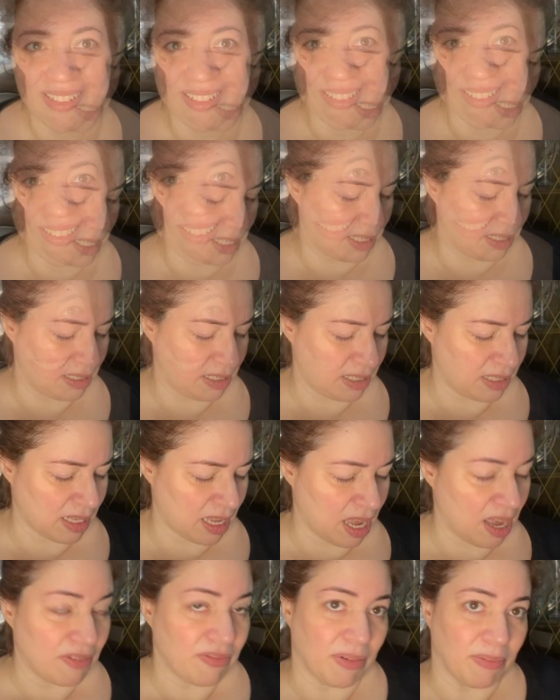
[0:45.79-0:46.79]
Is
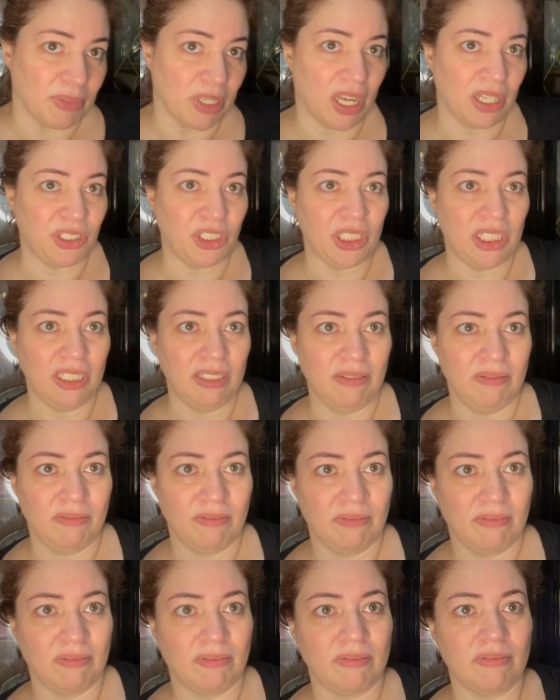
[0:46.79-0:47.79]
from Tatcha.
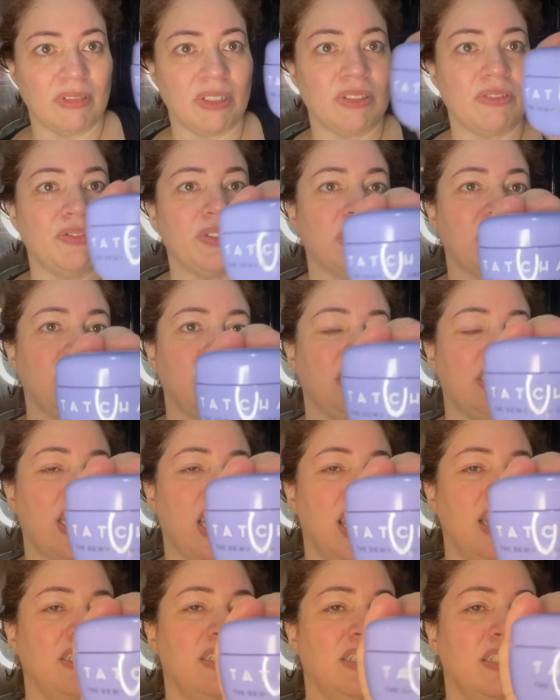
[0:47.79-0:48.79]
See
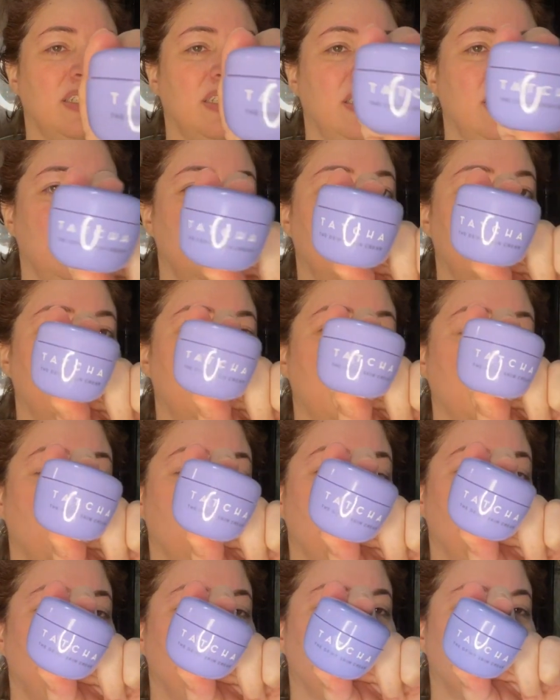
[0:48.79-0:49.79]
that? It's just to
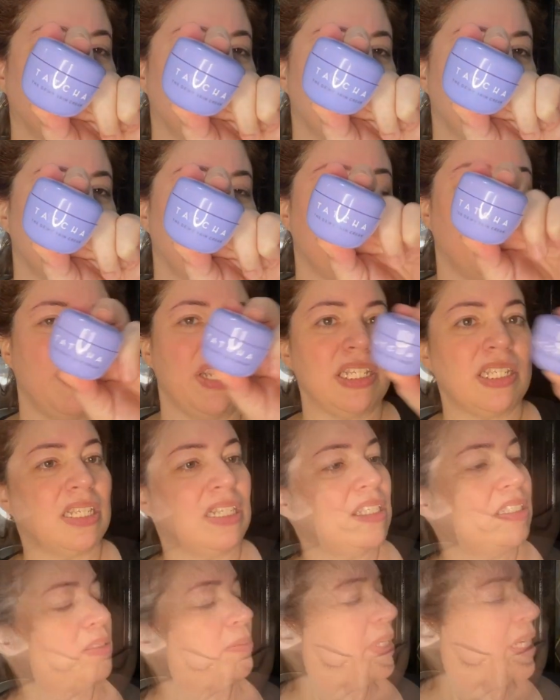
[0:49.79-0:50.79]
moisturize my face a
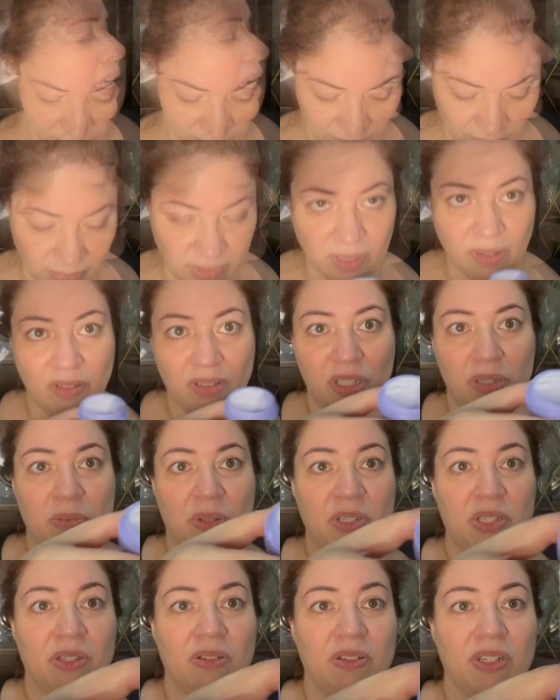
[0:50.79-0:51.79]
little bit. Oh, it smells
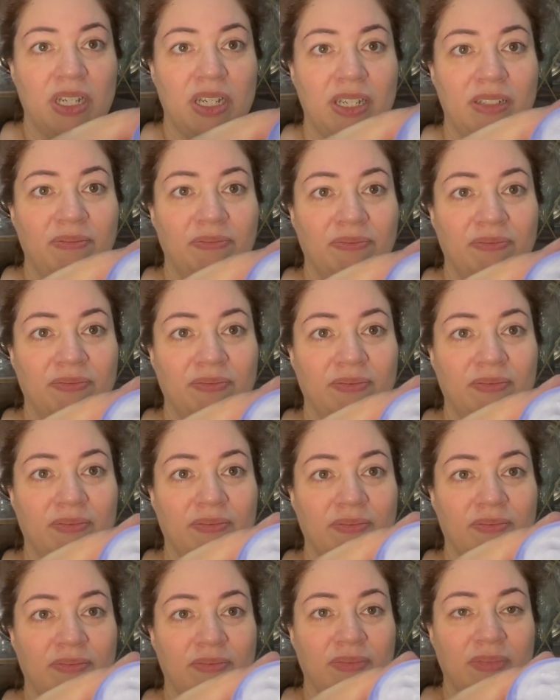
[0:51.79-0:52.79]
so good.
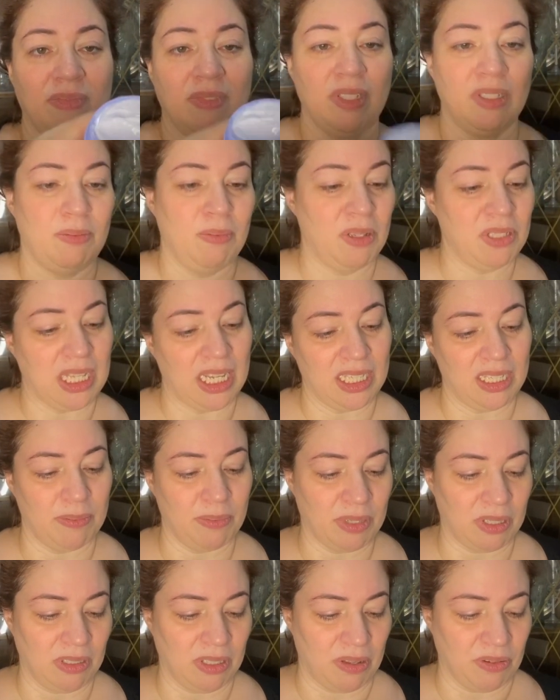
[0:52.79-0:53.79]
It smells like a
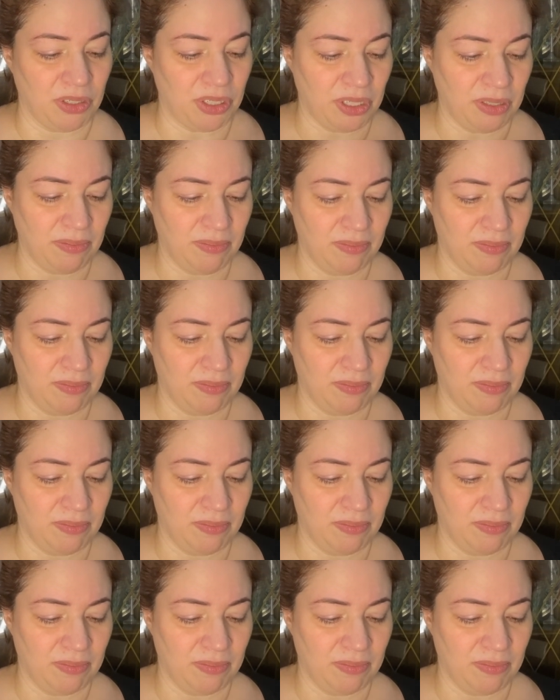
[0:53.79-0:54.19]
typical lotion.